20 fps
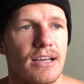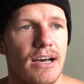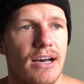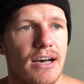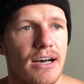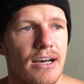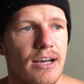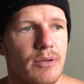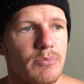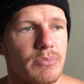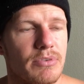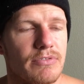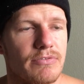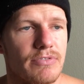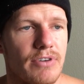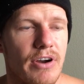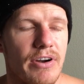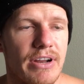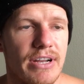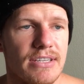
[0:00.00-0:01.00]
Um, be
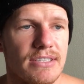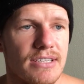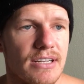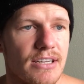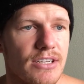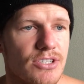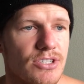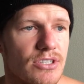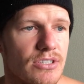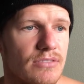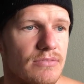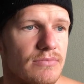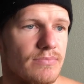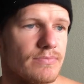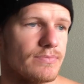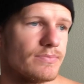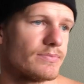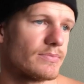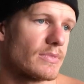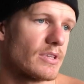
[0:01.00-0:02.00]
very diligent
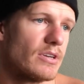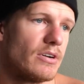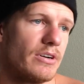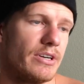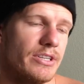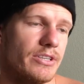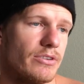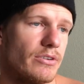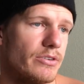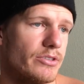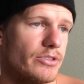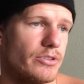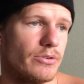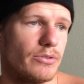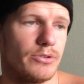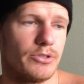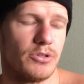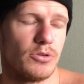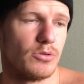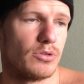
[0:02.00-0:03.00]
in, on
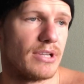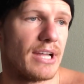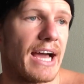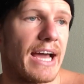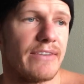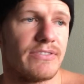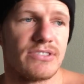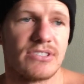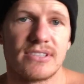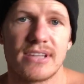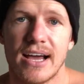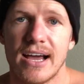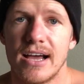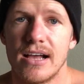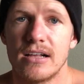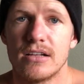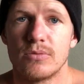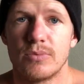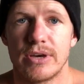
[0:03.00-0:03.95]
your, your lifestyle,